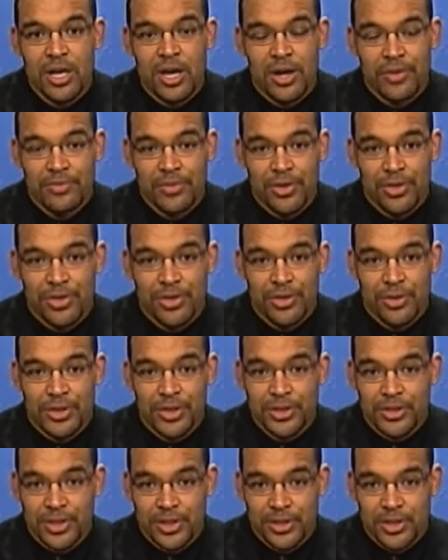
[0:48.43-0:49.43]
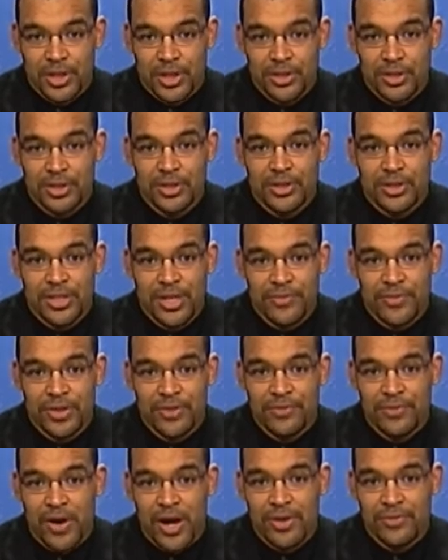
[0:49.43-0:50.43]
Of the 3,600,
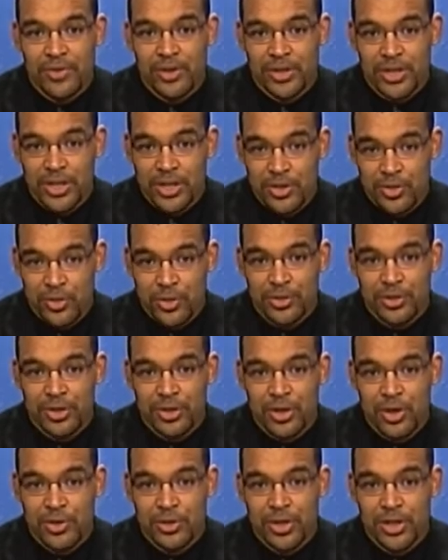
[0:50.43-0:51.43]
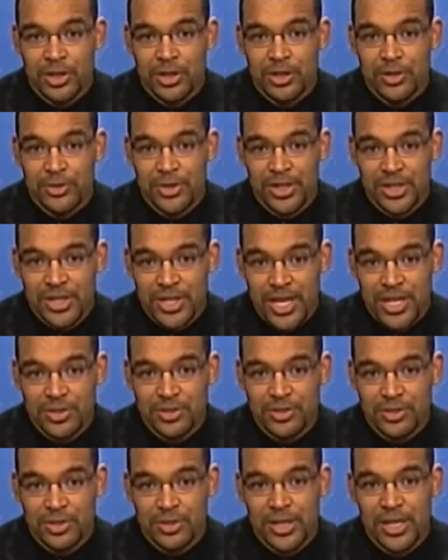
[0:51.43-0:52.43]
75 are in North Dakota, including
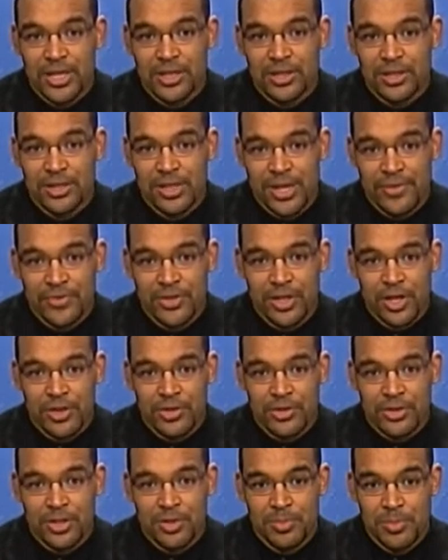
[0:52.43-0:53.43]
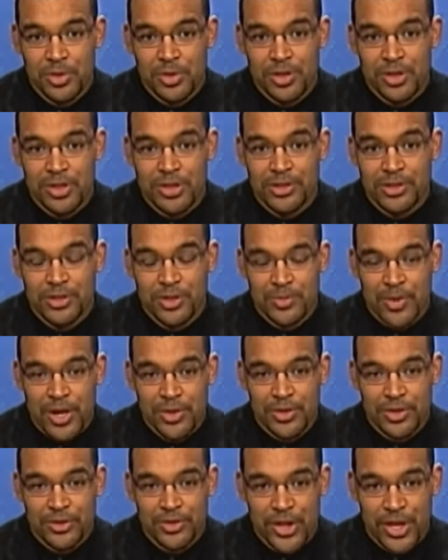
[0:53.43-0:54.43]
Kensal and 11 other communities
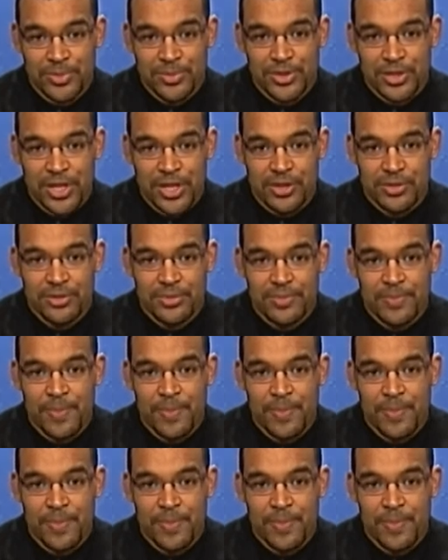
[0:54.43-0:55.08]
surrounding Jamestown.